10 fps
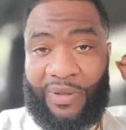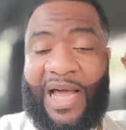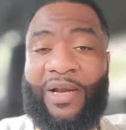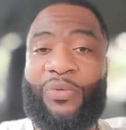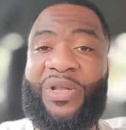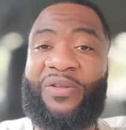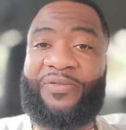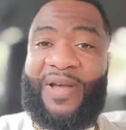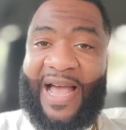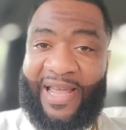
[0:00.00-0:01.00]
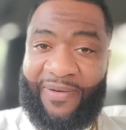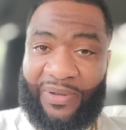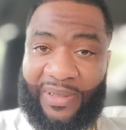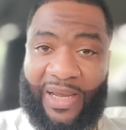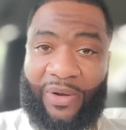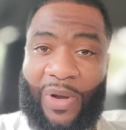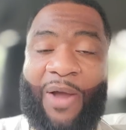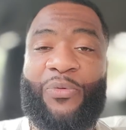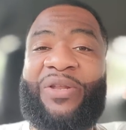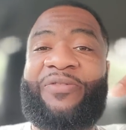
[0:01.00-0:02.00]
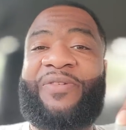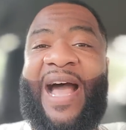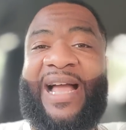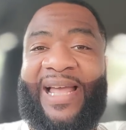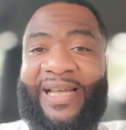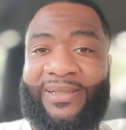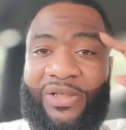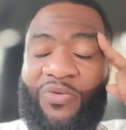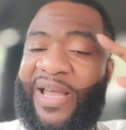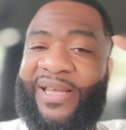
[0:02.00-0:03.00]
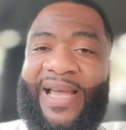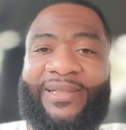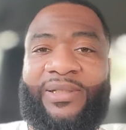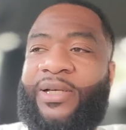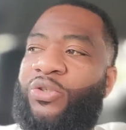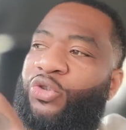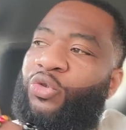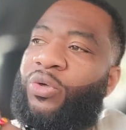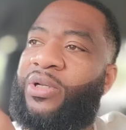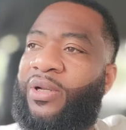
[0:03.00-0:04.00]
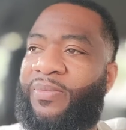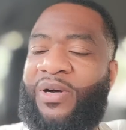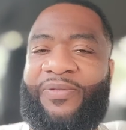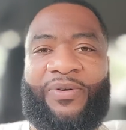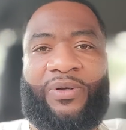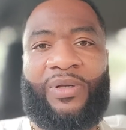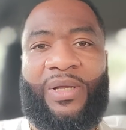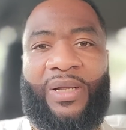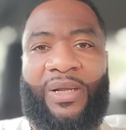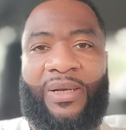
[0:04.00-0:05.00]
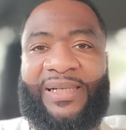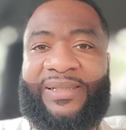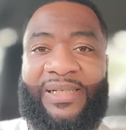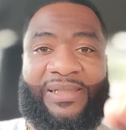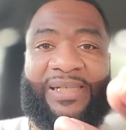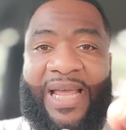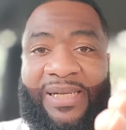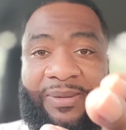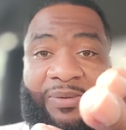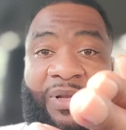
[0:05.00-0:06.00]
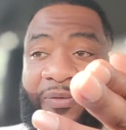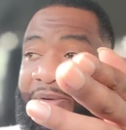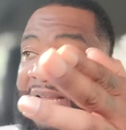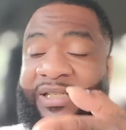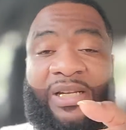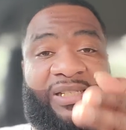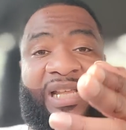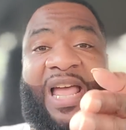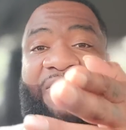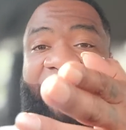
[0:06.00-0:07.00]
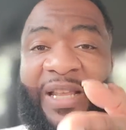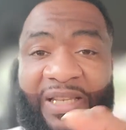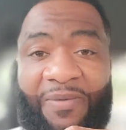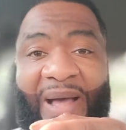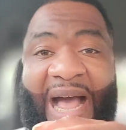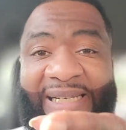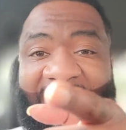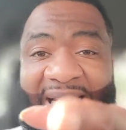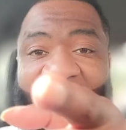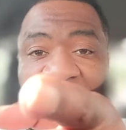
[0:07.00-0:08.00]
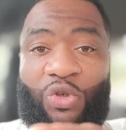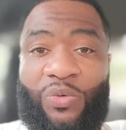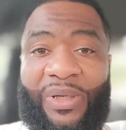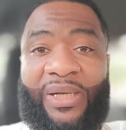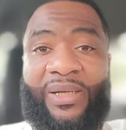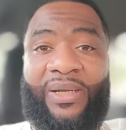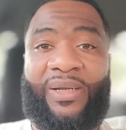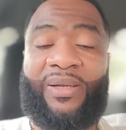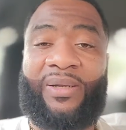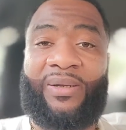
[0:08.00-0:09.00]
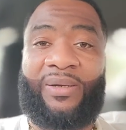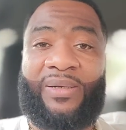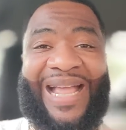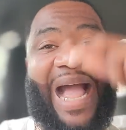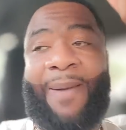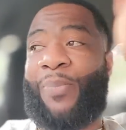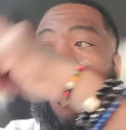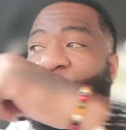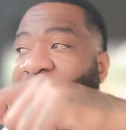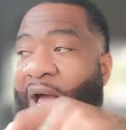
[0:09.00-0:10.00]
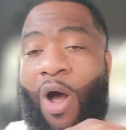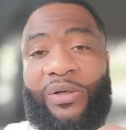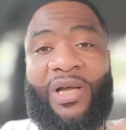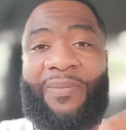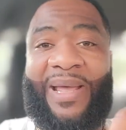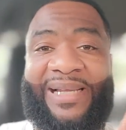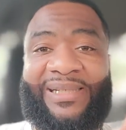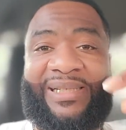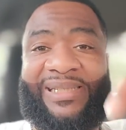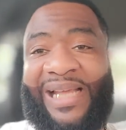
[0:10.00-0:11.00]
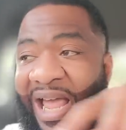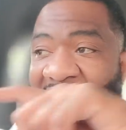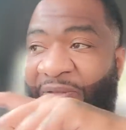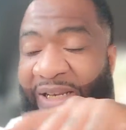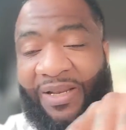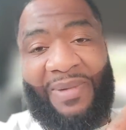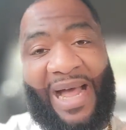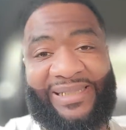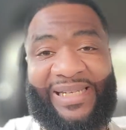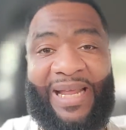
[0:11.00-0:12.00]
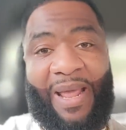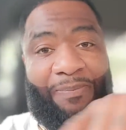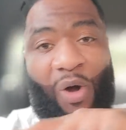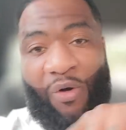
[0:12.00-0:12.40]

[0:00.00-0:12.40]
Gotta redefine everything. I redefine gangster. You ain't gangster because you shoot another motherfucker that's in the same victimized state as you in. They got both of y'all dumbass in the same victimized state that